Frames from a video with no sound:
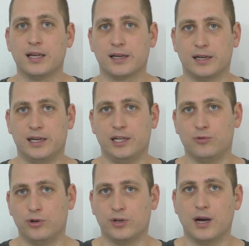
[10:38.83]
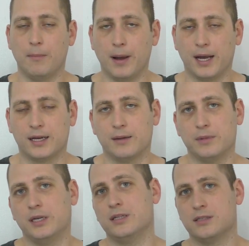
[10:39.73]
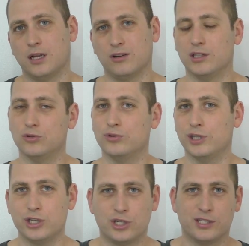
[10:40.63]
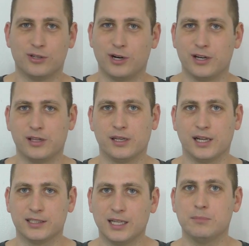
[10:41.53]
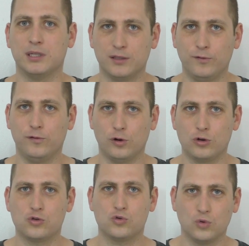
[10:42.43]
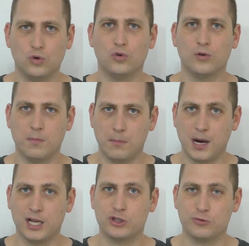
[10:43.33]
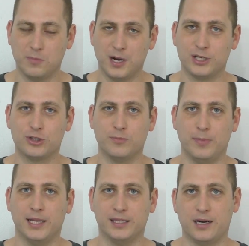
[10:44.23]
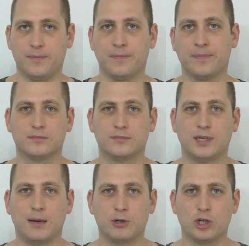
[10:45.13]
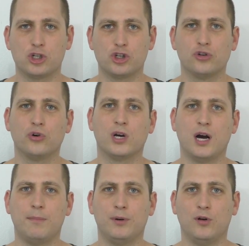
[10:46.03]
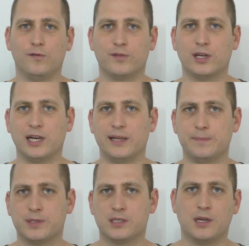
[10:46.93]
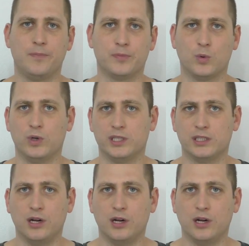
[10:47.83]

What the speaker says: clean when you come back. I mean, it's not gonna do dishes or anything like that, but the floors will look much, much better. I'm gonna show you a couple of clips when it